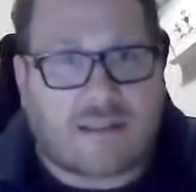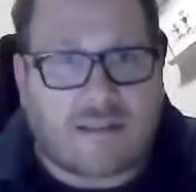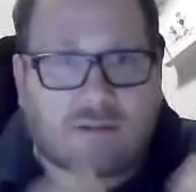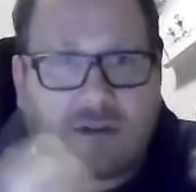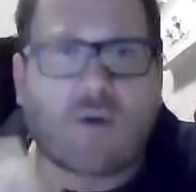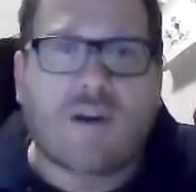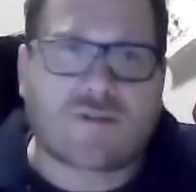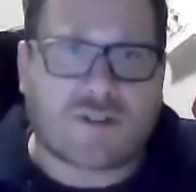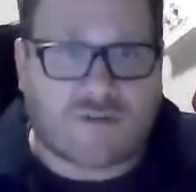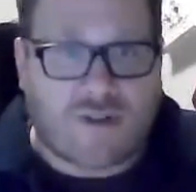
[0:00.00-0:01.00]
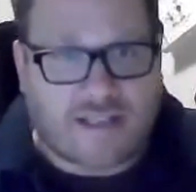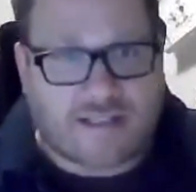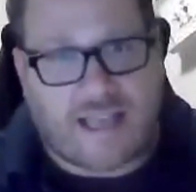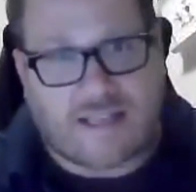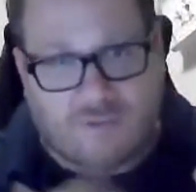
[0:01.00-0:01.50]
the low interest
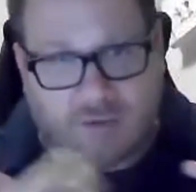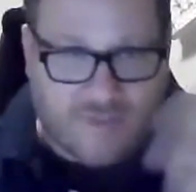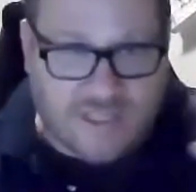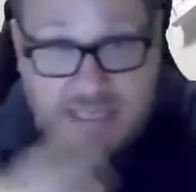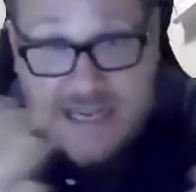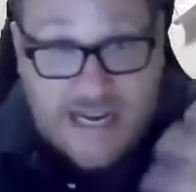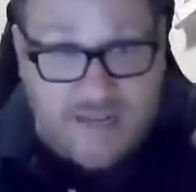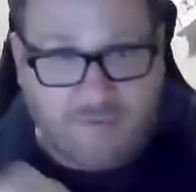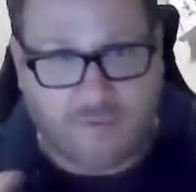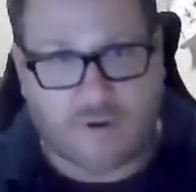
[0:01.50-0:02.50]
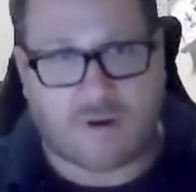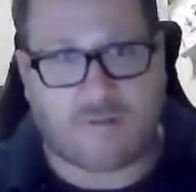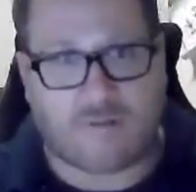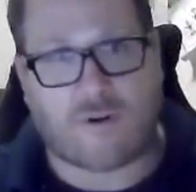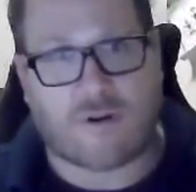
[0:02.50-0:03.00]
rates and sort of this need for
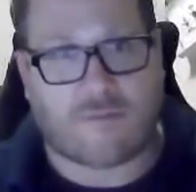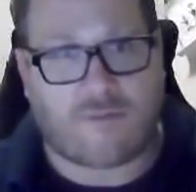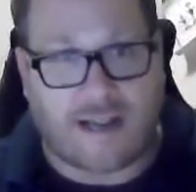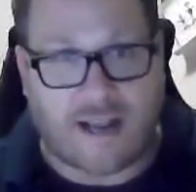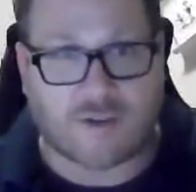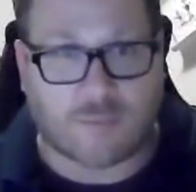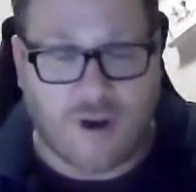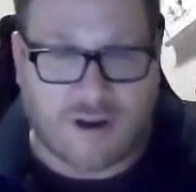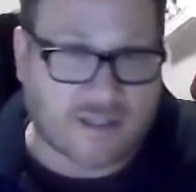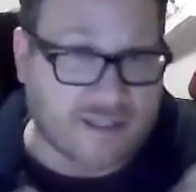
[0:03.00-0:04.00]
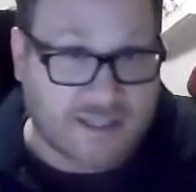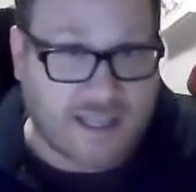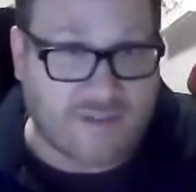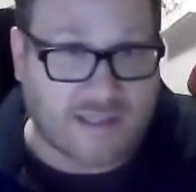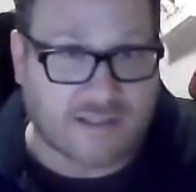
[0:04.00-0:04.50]
financial products and
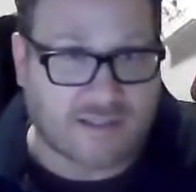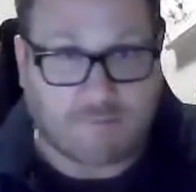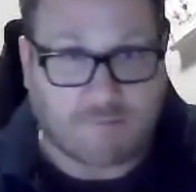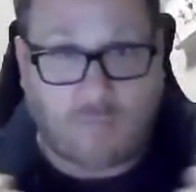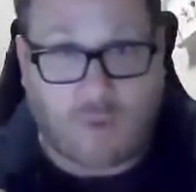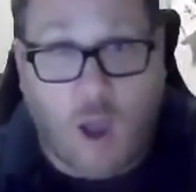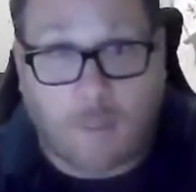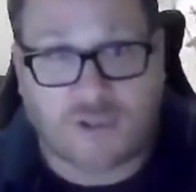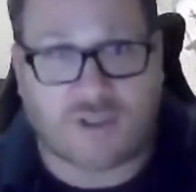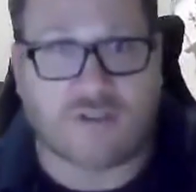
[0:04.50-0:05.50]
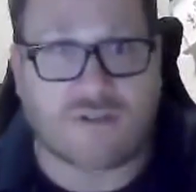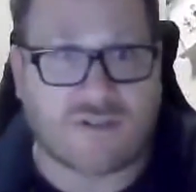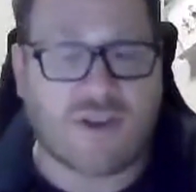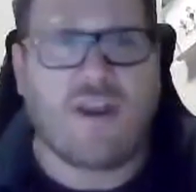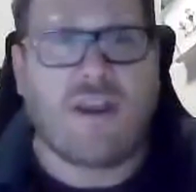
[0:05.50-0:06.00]
savings
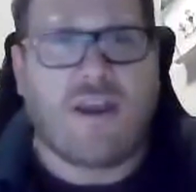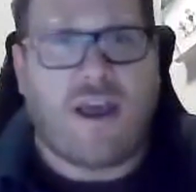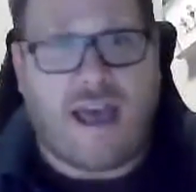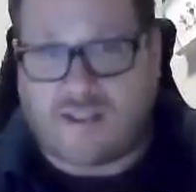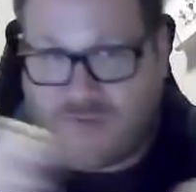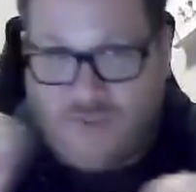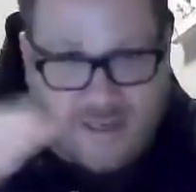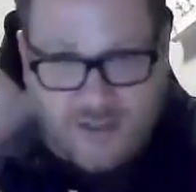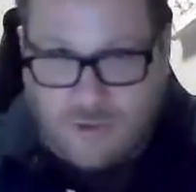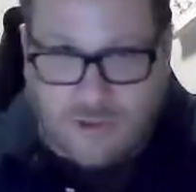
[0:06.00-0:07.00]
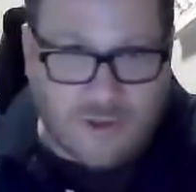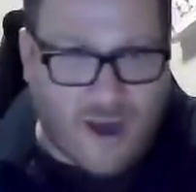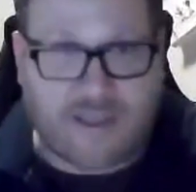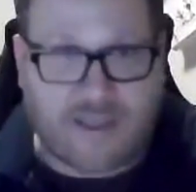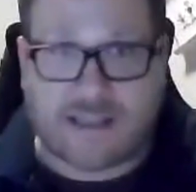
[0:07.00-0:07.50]
options has fed into a
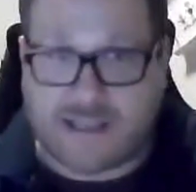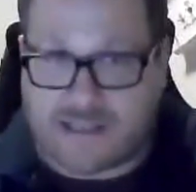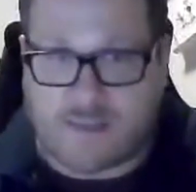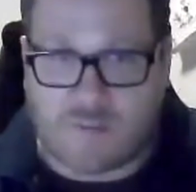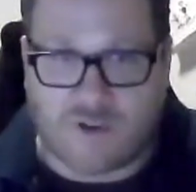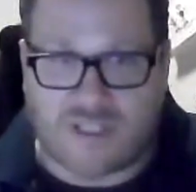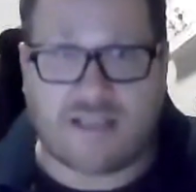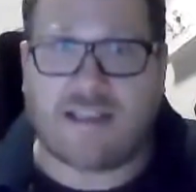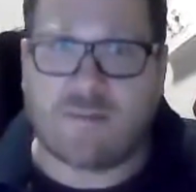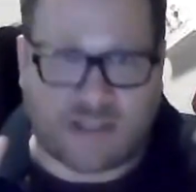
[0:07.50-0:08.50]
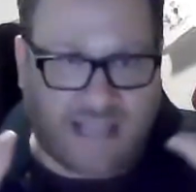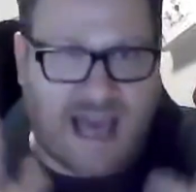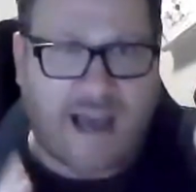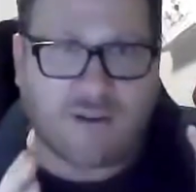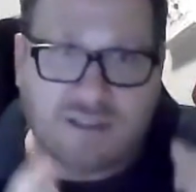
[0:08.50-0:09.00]
lot of things, and some of them are silly, but the
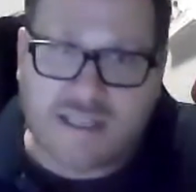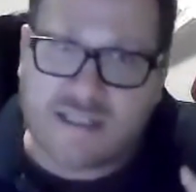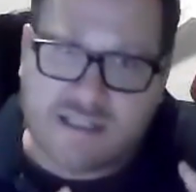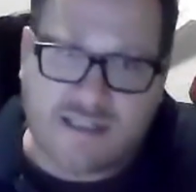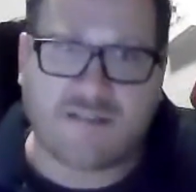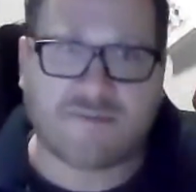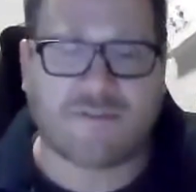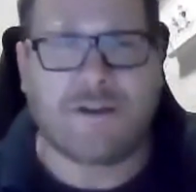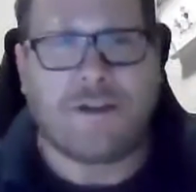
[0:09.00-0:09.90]
housing stuff,